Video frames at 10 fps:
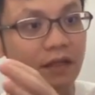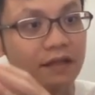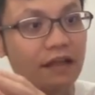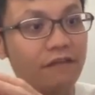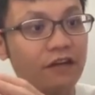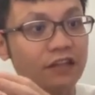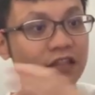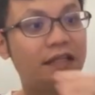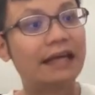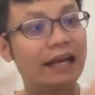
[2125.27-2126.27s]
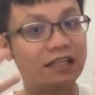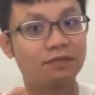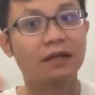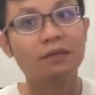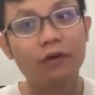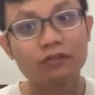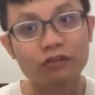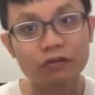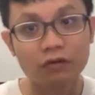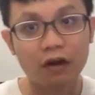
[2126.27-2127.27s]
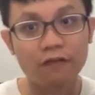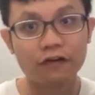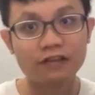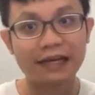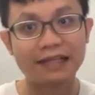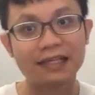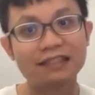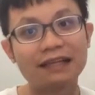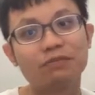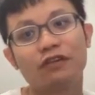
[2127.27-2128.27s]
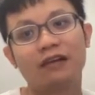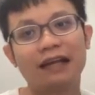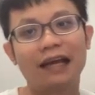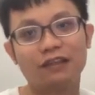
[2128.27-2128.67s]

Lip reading: definition. It explain more. So of course I just type shortcut lah.